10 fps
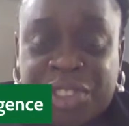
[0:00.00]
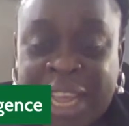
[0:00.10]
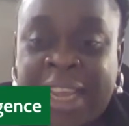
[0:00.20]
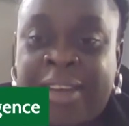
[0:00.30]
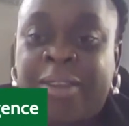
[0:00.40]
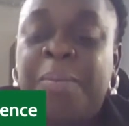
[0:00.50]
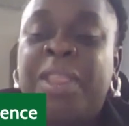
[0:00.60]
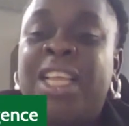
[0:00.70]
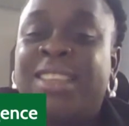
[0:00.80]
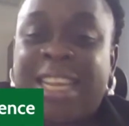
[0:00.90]
you signed
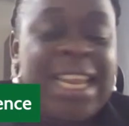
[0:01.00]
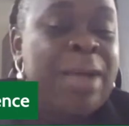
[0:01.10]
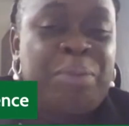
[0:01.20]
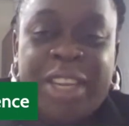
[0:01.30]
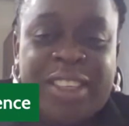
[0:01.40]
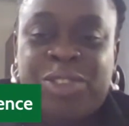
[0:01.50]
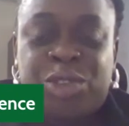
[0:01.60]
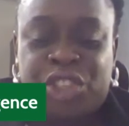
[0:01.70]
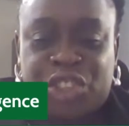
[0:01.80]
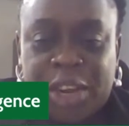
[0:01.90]
is a liability
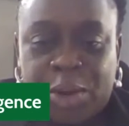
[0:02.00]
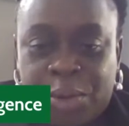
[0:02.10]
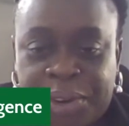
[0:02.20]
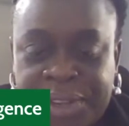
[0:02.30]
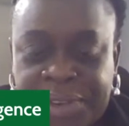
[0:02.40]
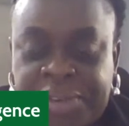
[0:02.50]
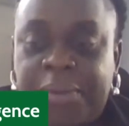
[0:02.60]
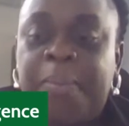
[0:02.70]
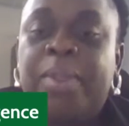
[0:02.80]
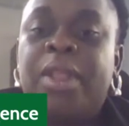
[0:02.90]
to the
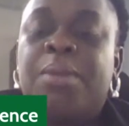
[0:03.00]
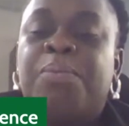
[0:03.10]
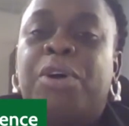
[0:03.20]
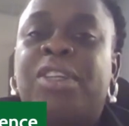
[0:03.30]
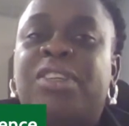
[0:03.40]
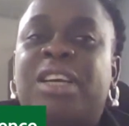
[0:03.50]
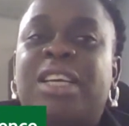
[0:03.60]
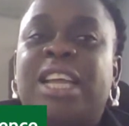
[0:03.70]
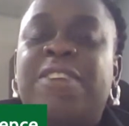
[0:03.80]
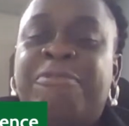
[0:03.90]
shareholders. But
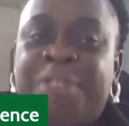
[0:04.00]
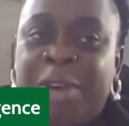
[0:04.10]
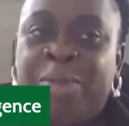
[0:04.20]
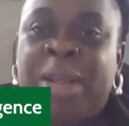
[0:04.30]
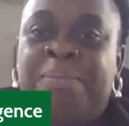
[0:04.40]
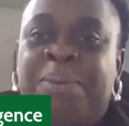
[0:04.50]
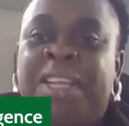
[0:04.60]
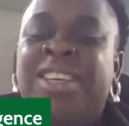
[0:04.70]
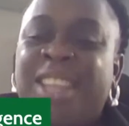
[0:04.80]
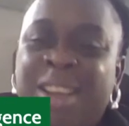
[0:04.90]

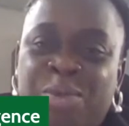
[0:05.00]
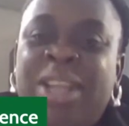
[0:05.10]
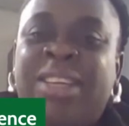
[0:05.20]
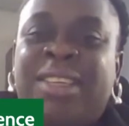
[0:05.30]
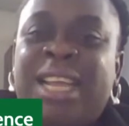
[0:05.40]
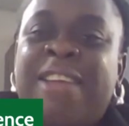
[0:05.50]
invariably, there is